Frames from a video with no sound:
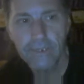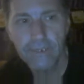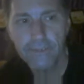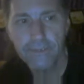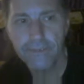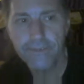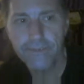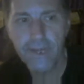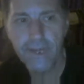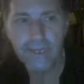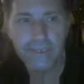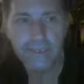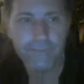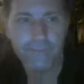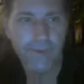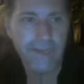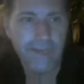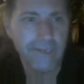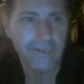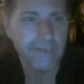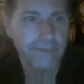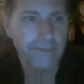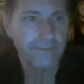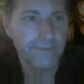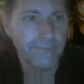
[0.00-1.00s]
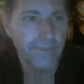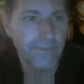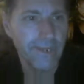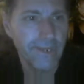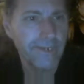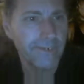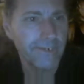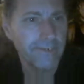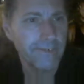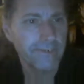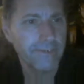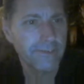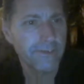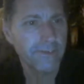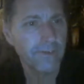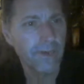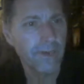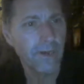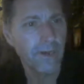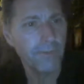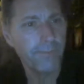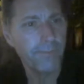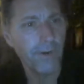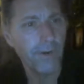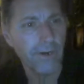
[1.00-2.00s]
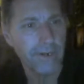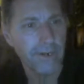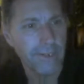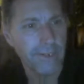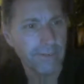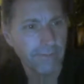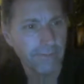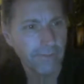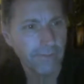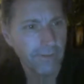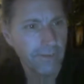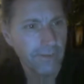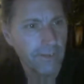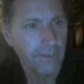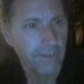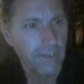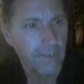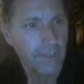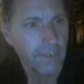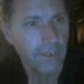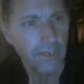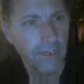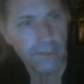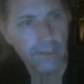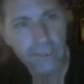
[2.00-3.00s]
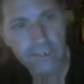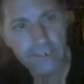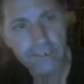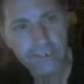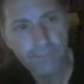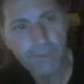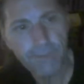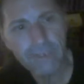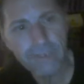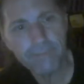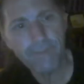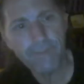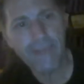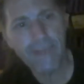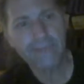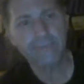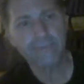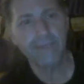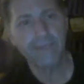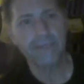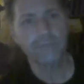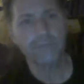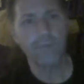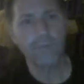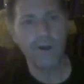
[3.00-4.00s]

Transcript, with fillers: The Titus brand is ready to go party. Alexa Bliss backstage